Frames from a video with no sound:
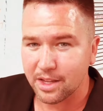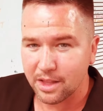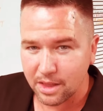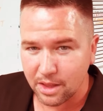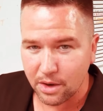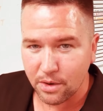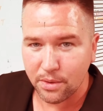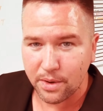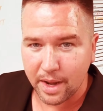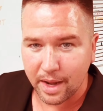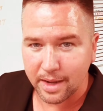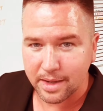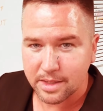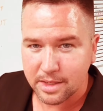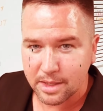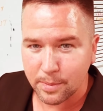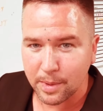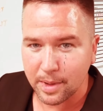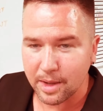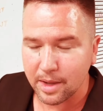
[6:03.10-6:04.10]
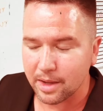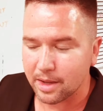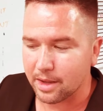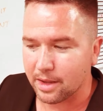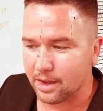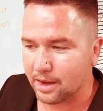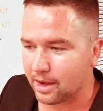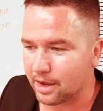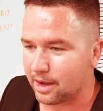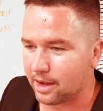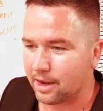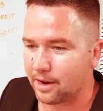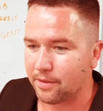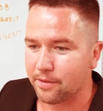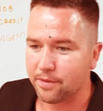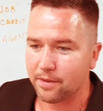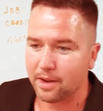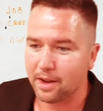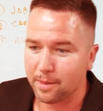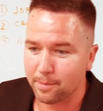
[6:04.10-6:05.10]
loan estimate,
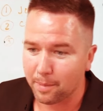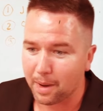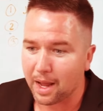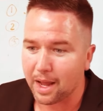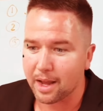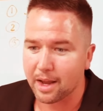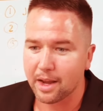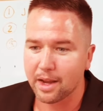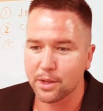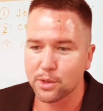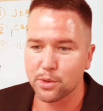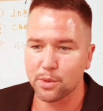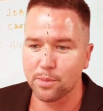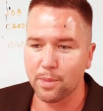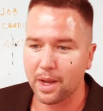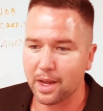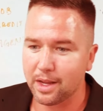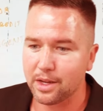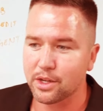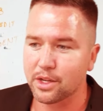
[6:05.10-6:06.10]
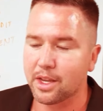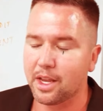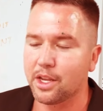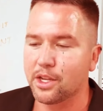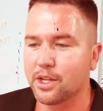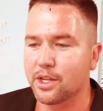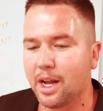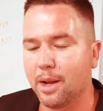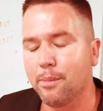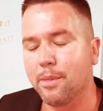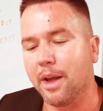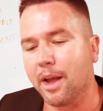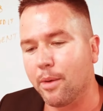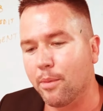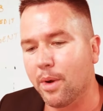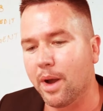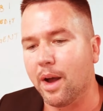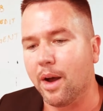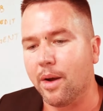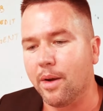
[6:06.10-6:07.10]
if in my eyes with my education, I'm like,
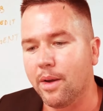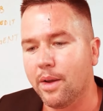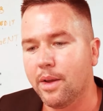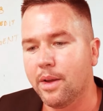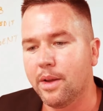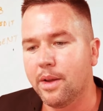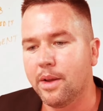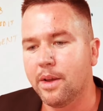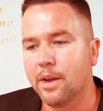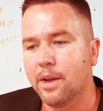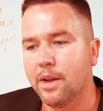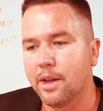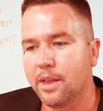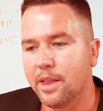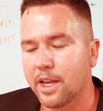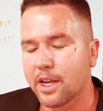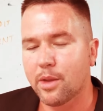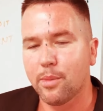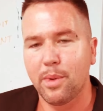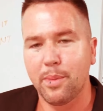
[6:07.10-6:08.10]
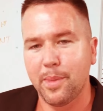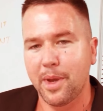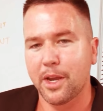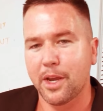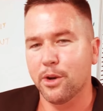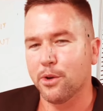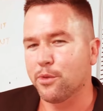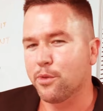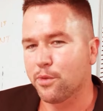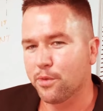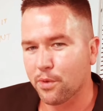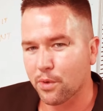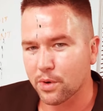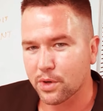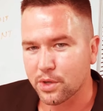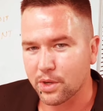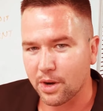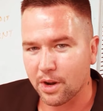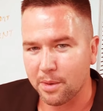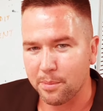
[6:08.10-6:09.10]
wow, they could be making a
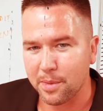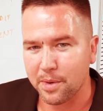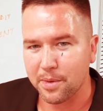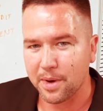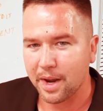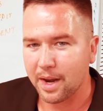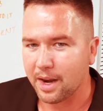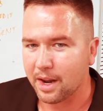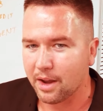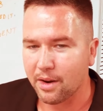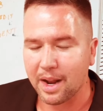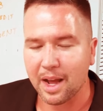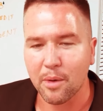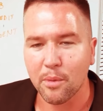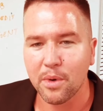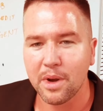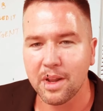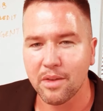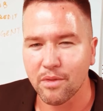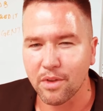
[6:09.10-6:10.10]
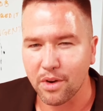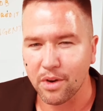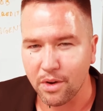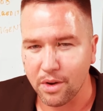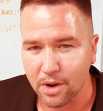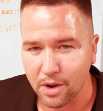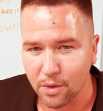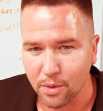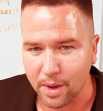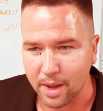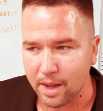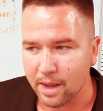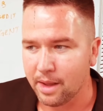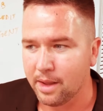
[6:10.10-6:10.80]
fortune on me right now and I wouldn't even know it.